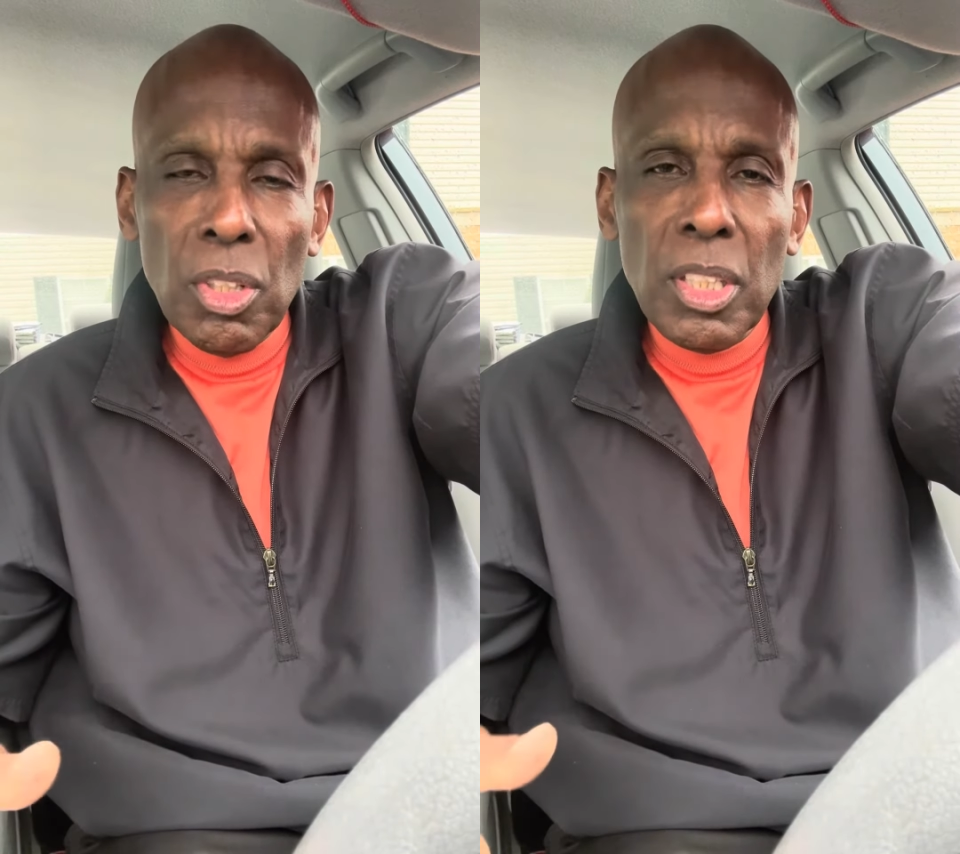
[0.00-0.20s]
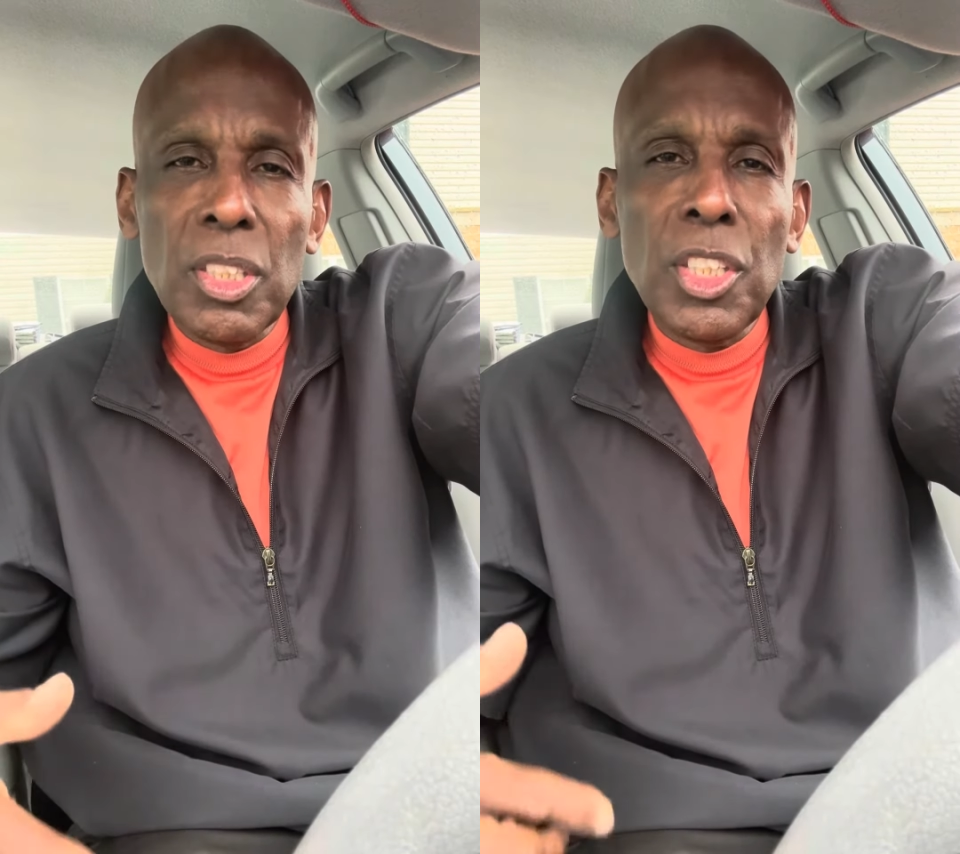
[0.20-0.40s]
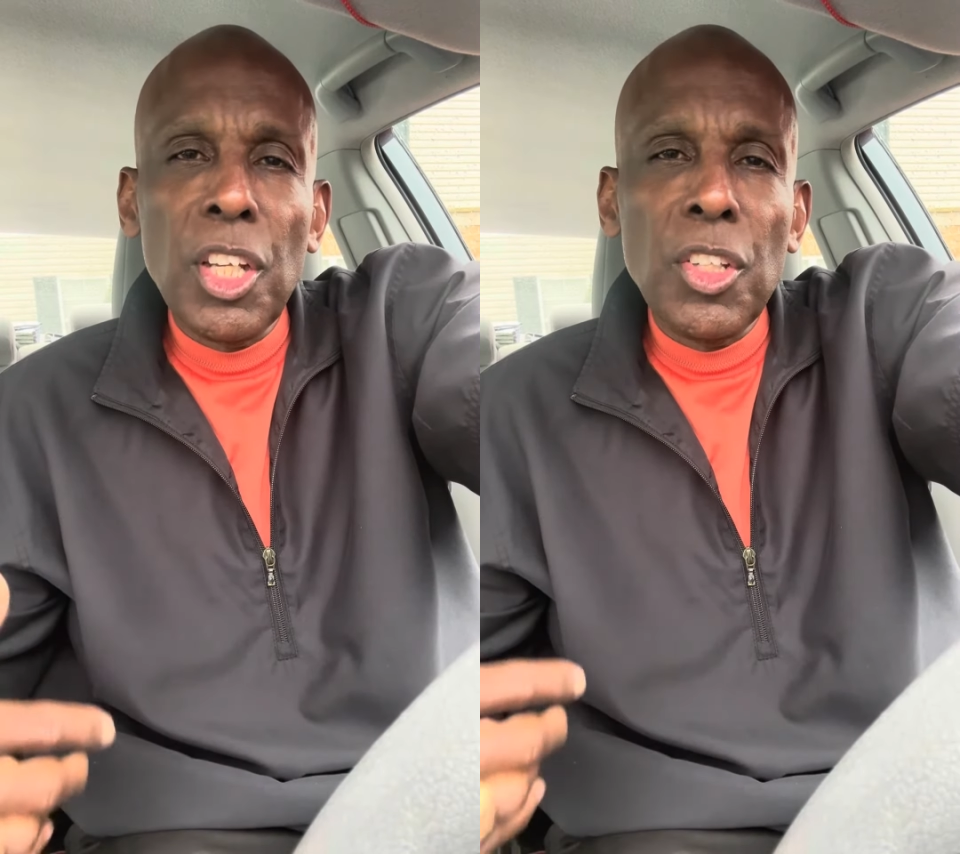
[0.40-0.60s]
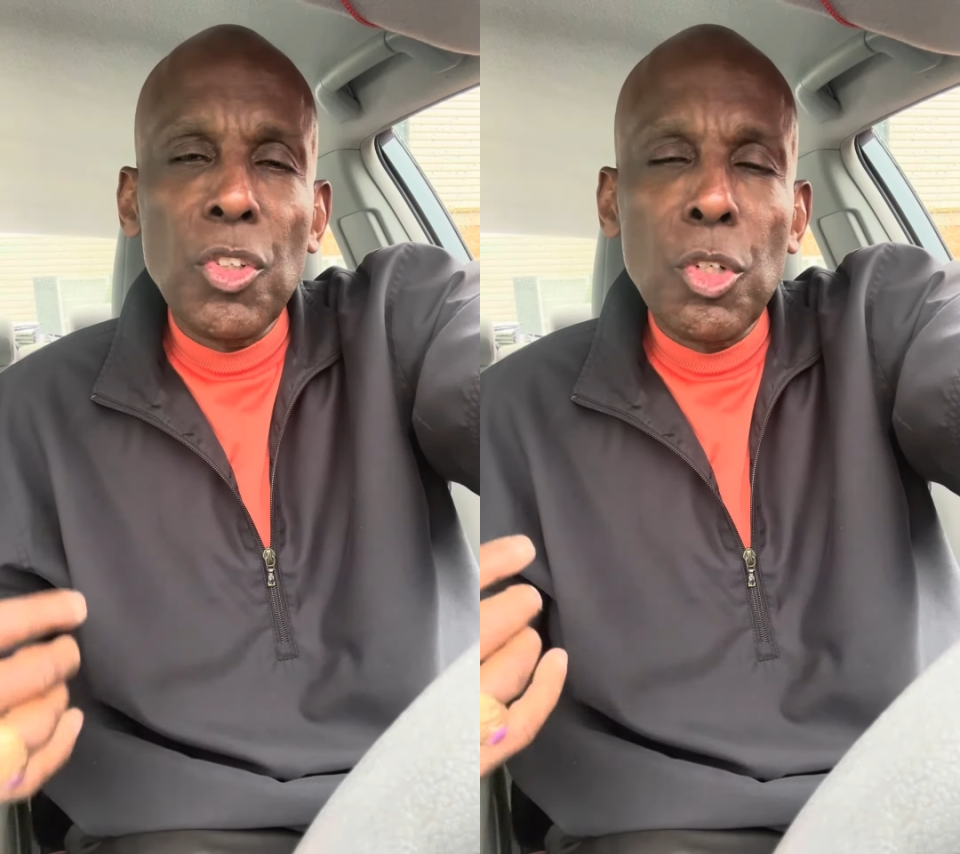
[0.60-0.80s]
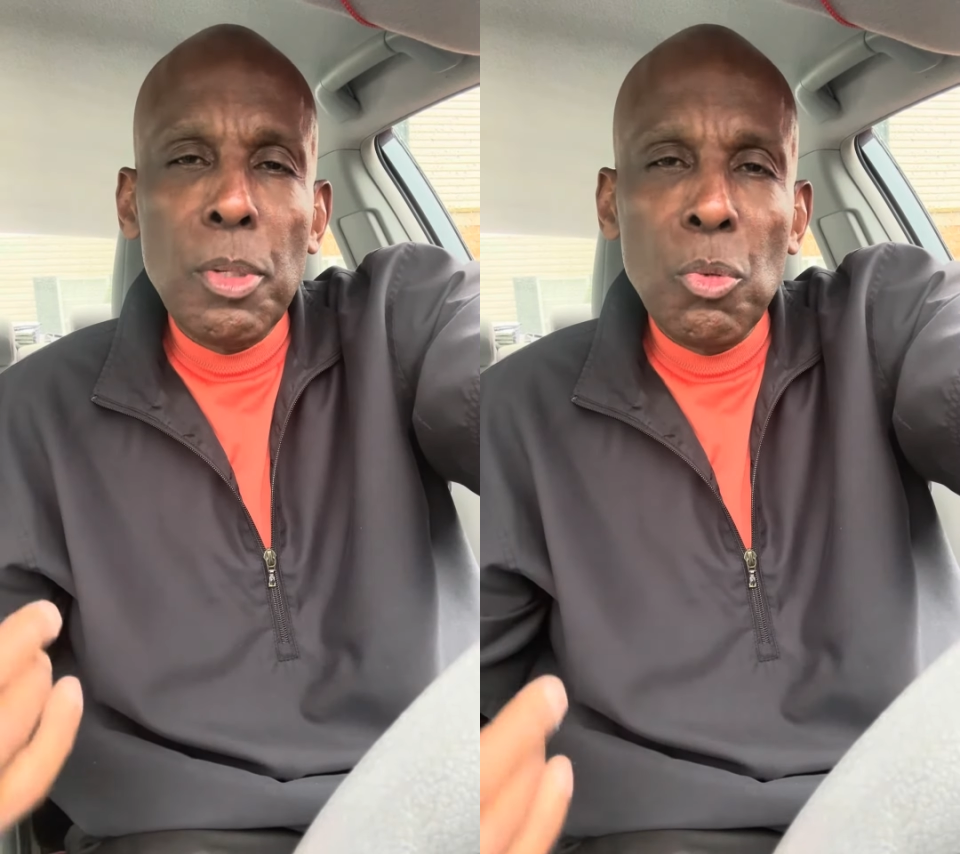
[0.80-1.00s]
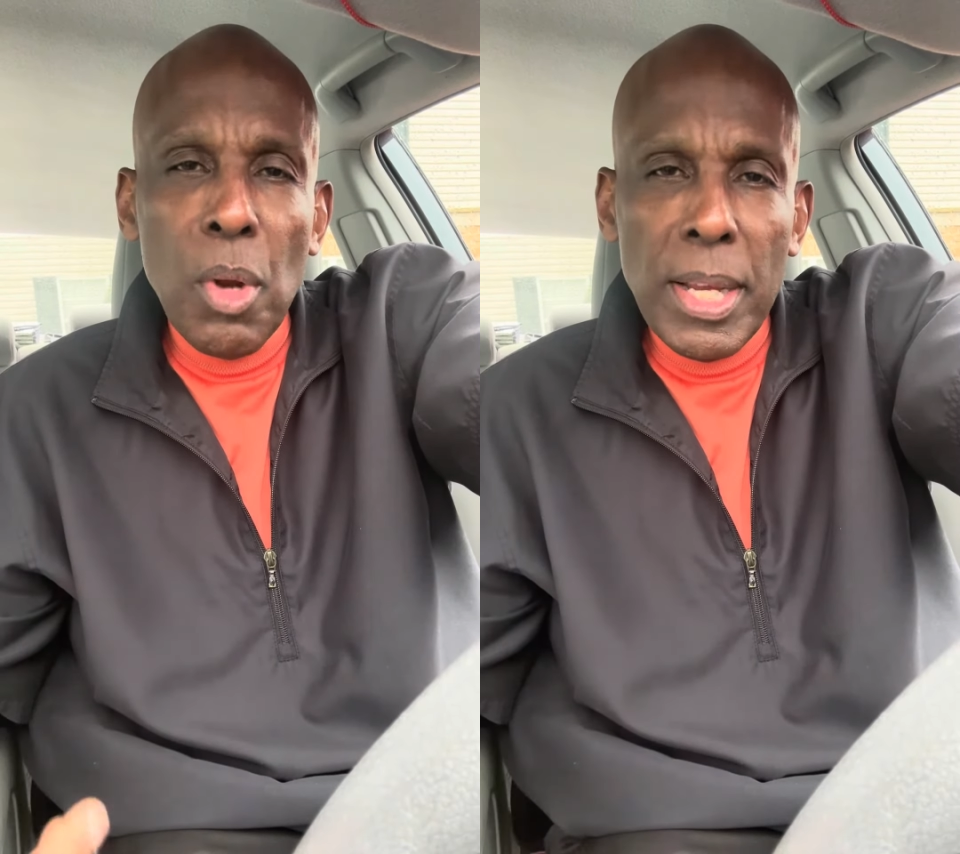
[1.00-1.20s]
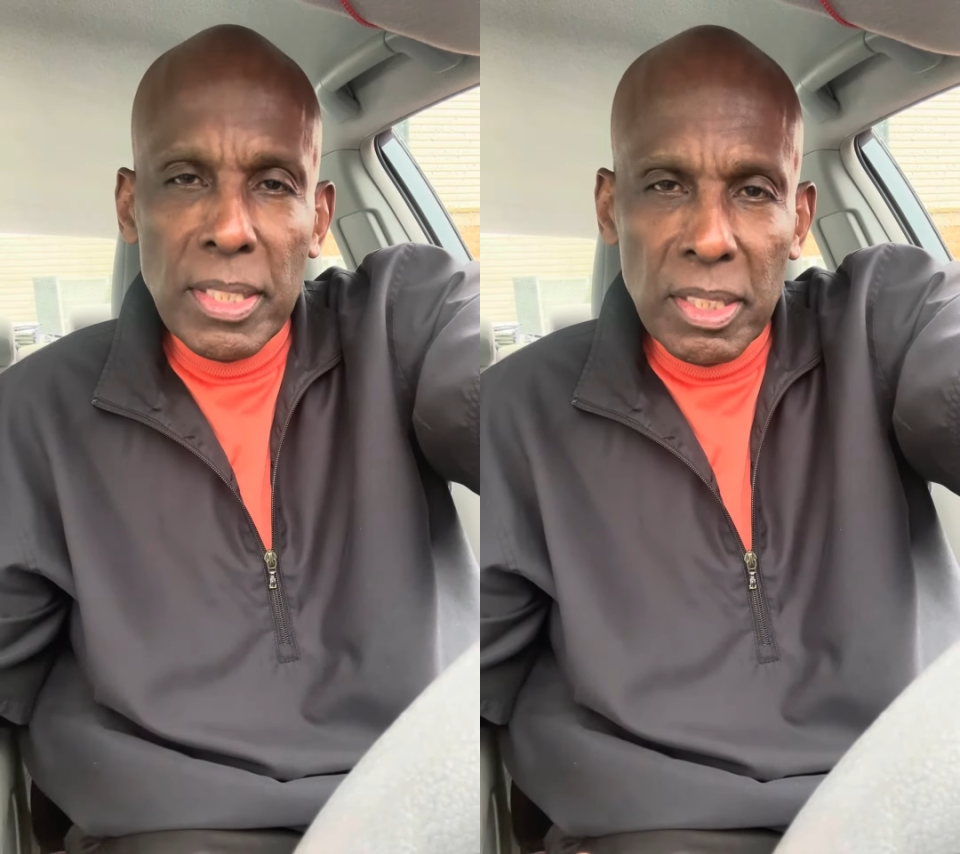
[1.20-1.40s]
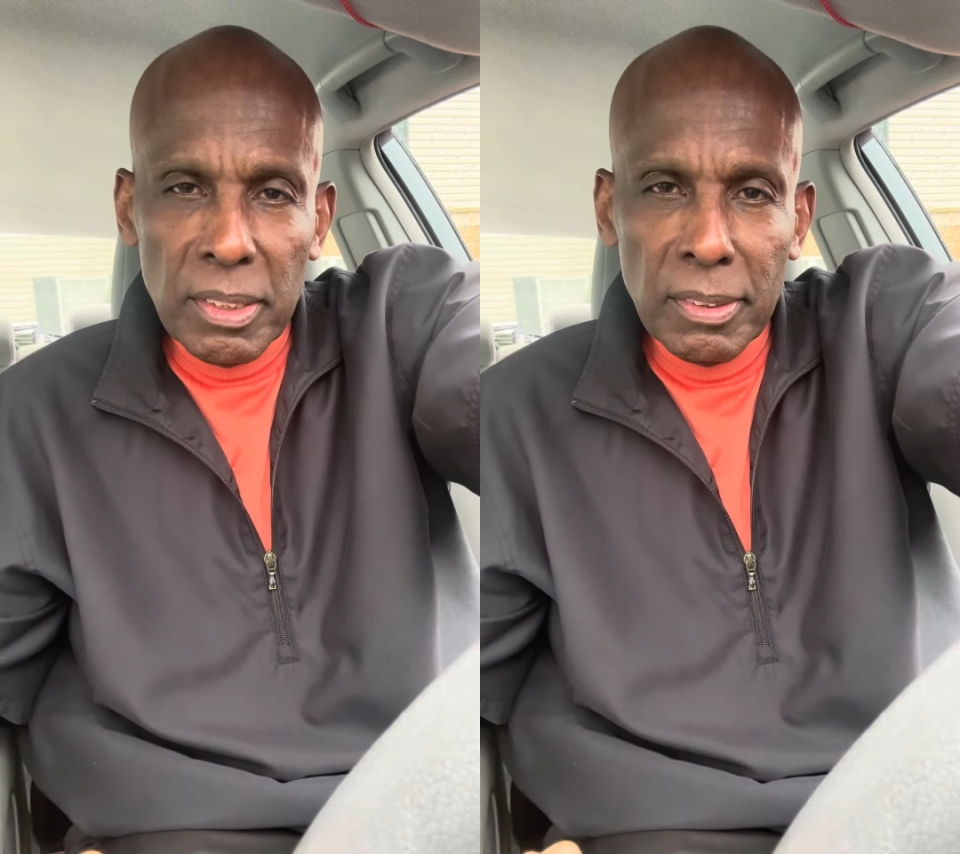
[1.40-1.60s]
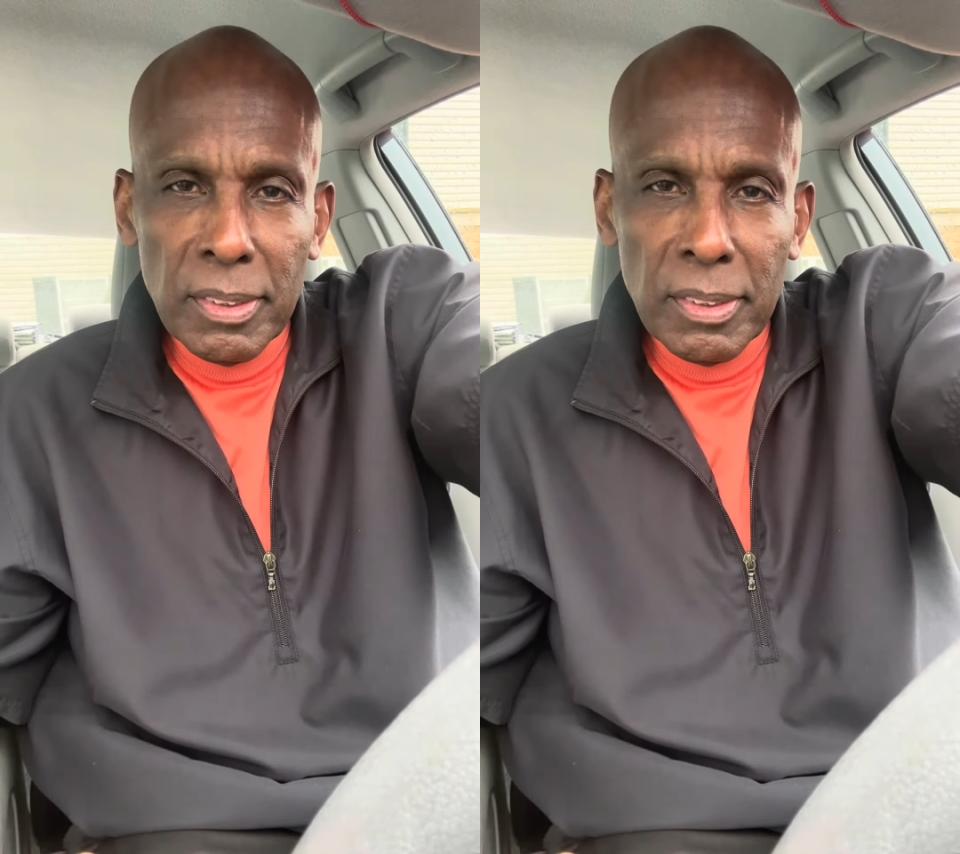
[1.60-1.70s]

continue to be racing,